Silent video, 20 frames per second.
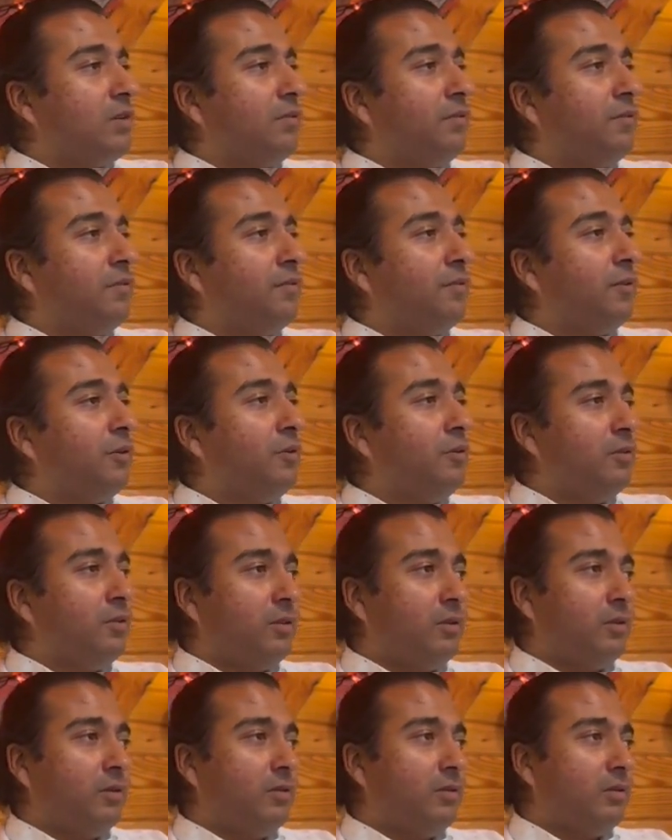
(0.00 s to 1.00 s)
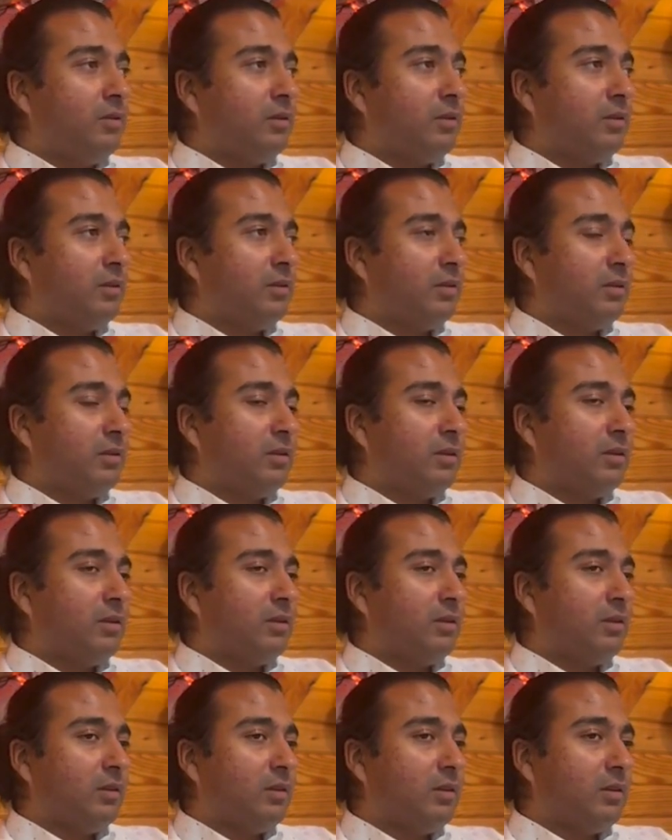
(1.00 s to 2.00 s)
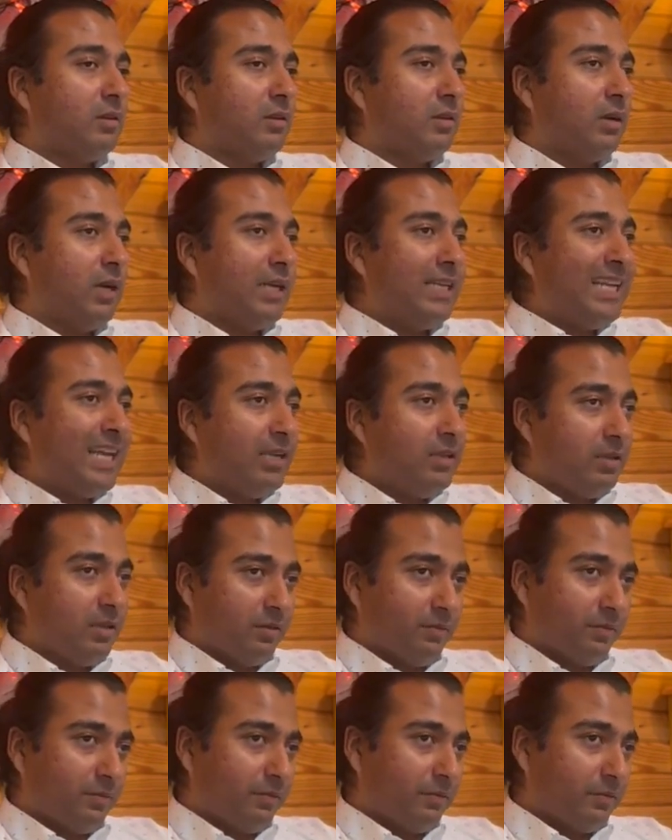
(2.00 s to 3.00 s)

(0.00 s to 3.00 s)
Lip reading: further attentive.